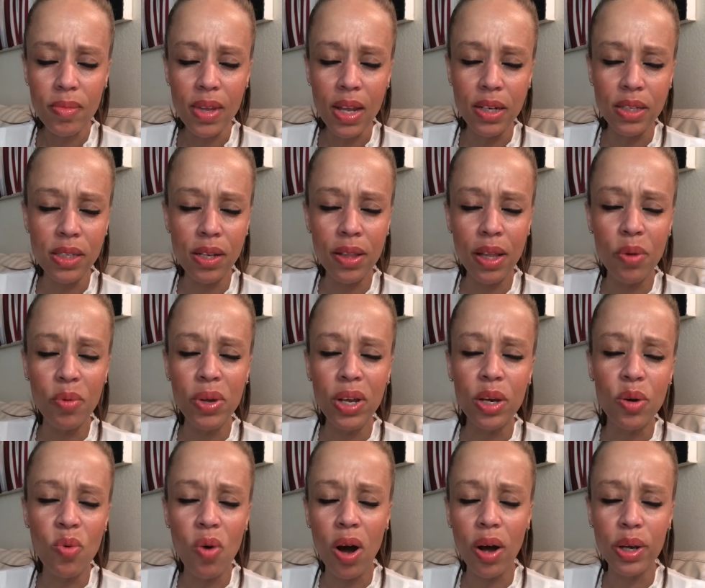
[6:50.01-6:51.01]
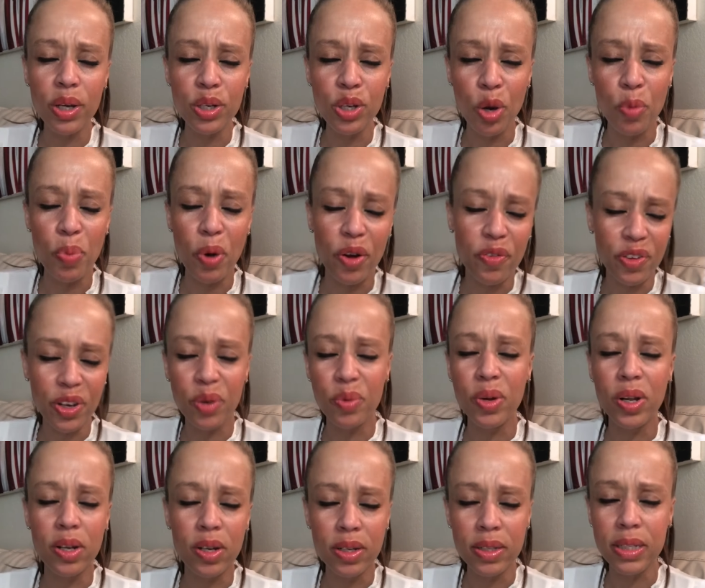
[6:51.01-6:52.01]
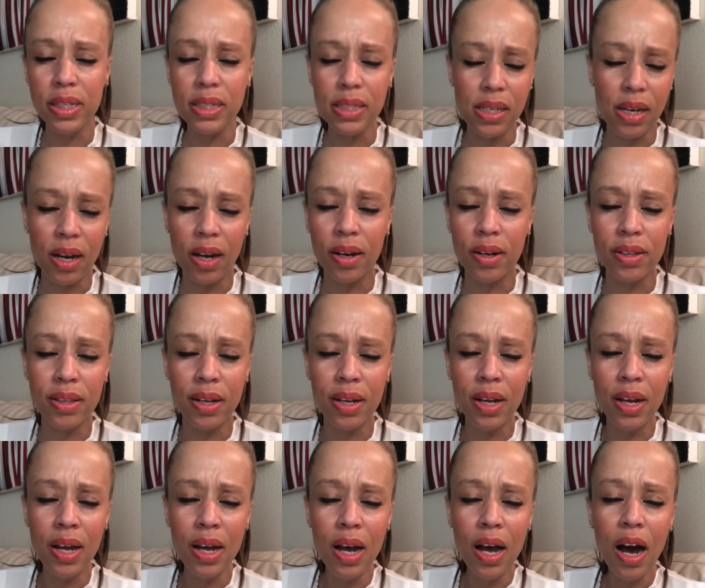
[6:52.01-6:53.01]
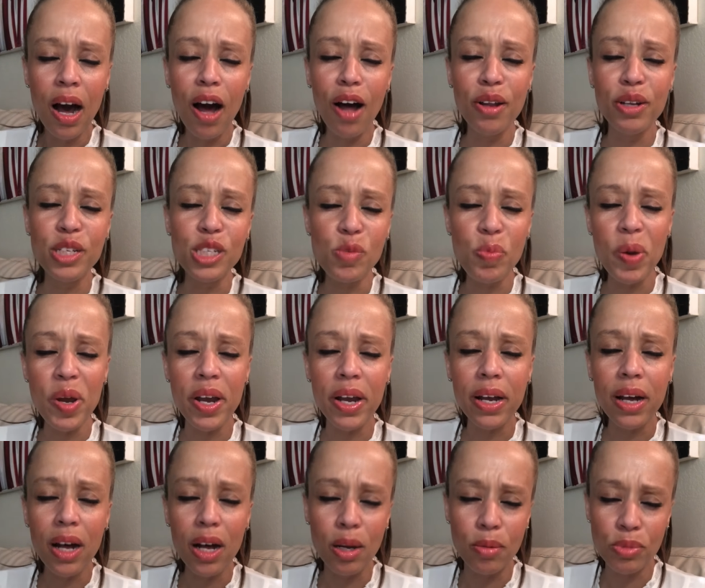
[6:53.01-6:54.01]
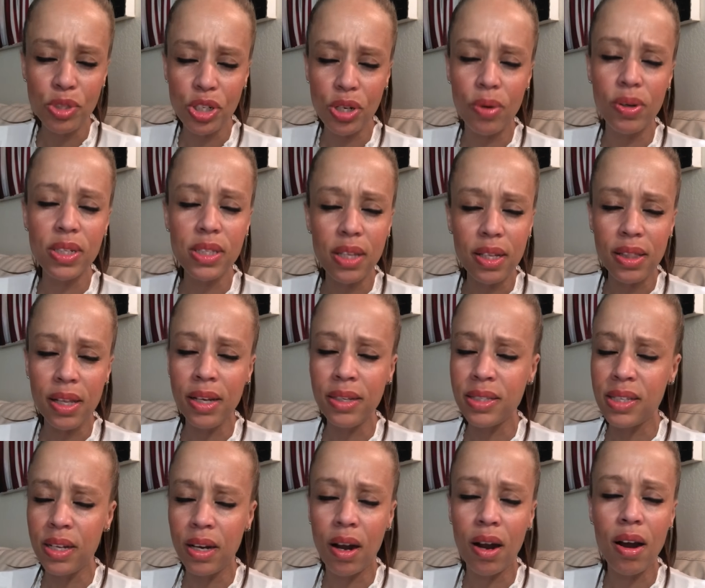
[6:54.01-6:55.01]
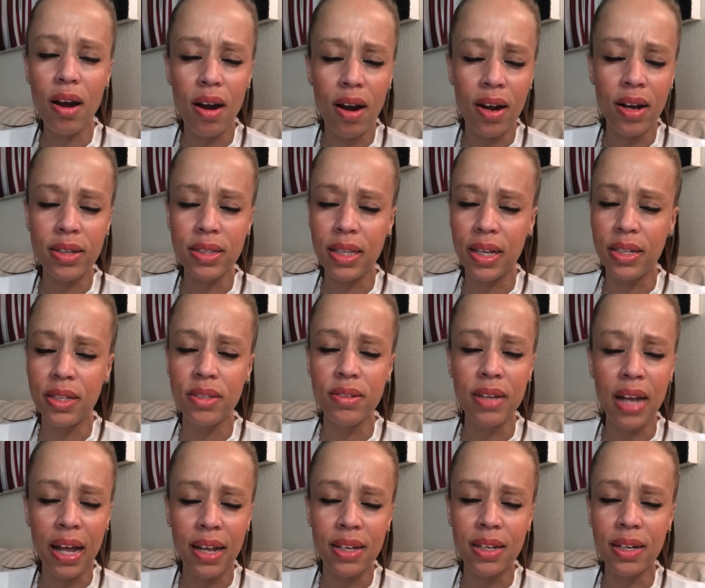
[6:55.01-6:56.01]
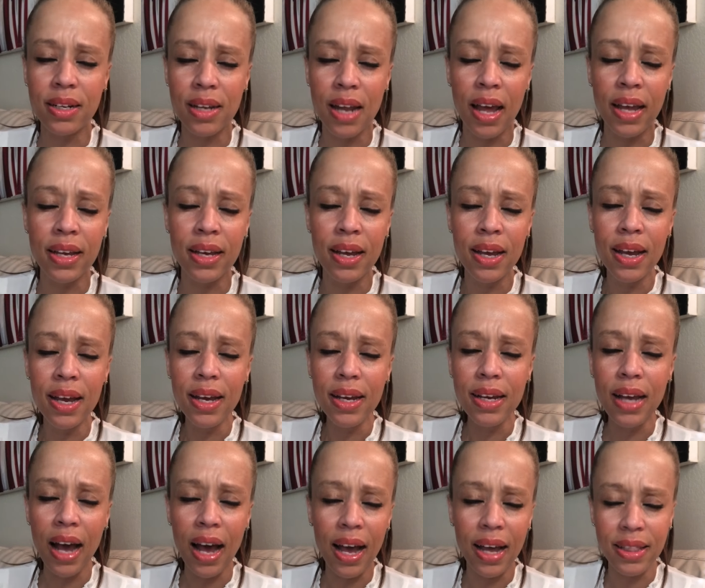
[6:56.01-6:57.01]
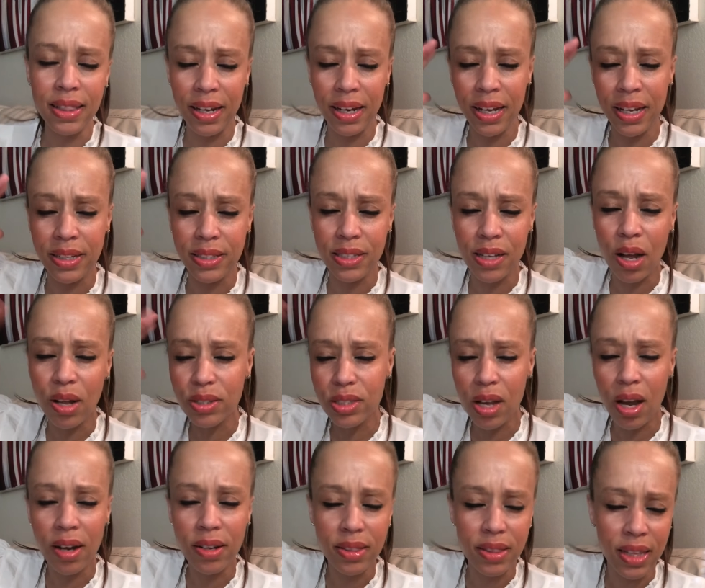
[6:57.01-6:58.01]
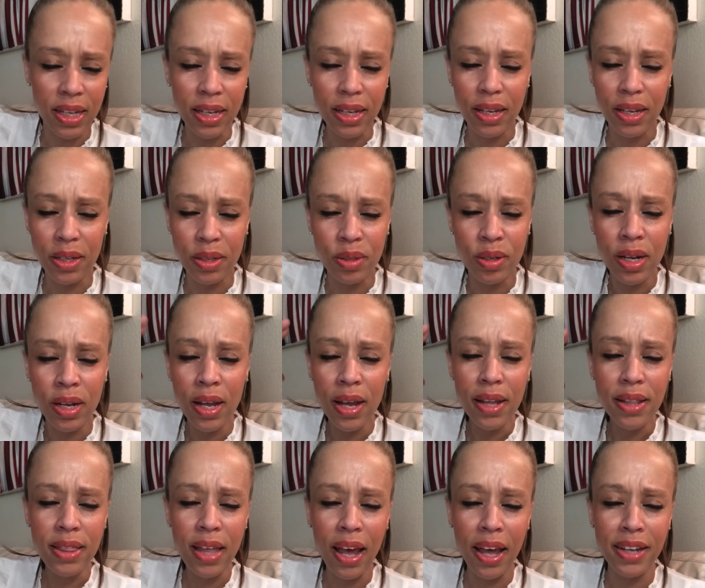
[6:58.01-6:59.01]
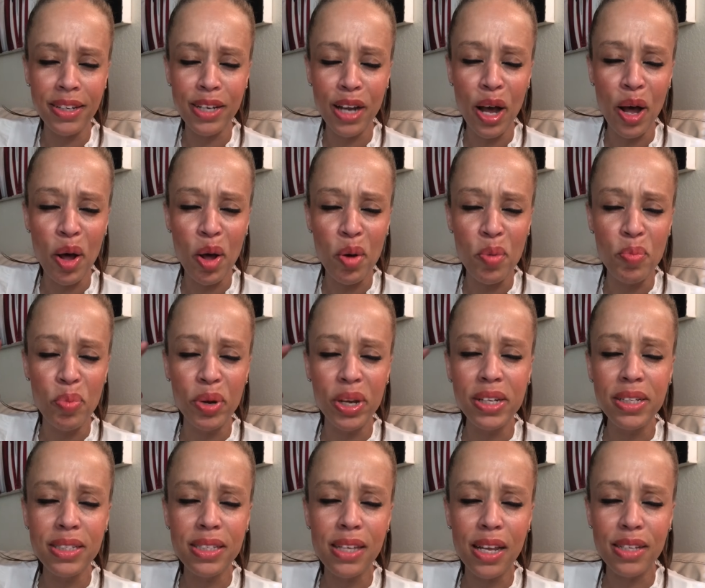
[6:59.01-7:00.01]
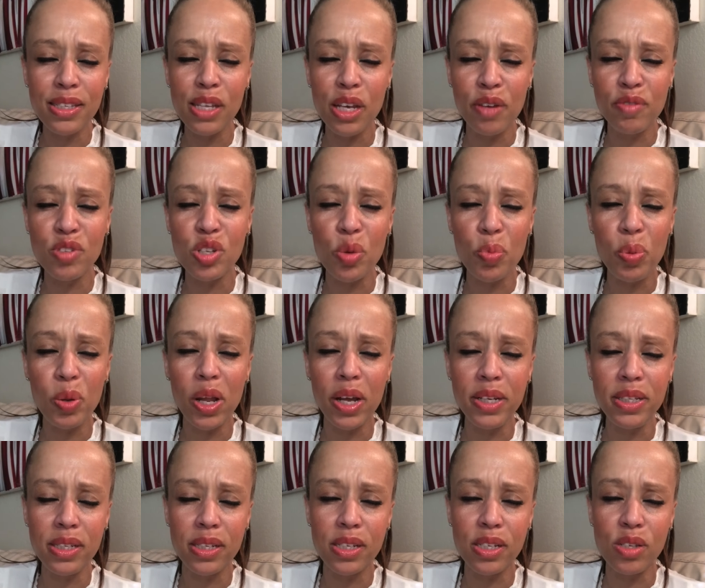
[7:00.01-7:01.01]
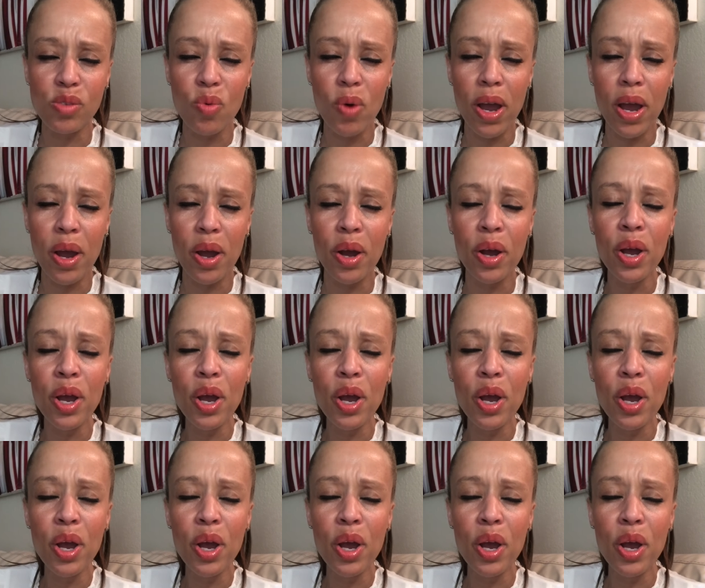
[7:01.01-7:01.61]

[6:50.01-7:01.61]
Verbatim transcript: so that we can walk in your perfect will on this earth. Holy Spirit, come, show us the things in our heart that do not look like God, that exalts our thinking, that uh, brings us into places where